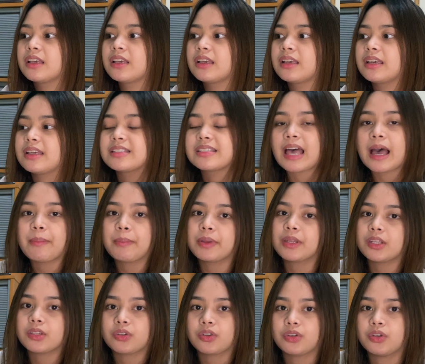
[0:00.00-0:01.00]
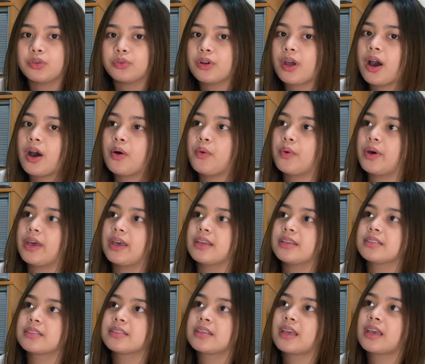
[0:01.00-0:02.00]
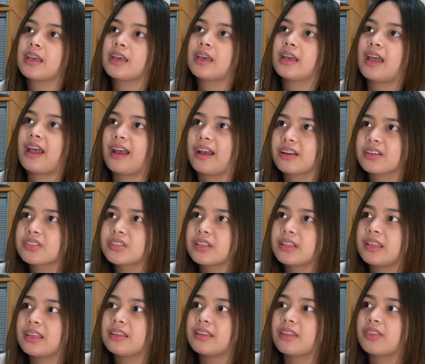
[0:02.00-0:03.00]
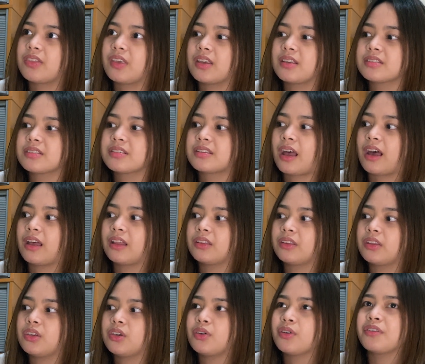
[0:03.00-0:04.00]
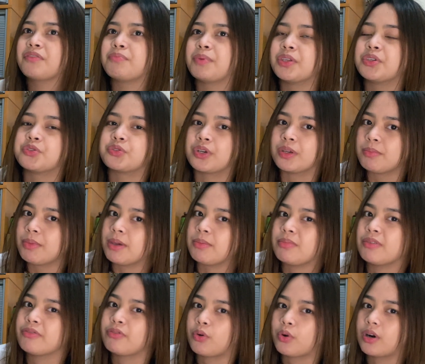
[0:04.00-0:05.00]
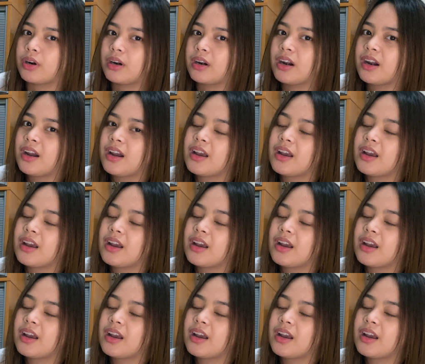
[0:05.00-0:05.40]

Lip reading: is happening to you now is actually the things that you have been dreaming before.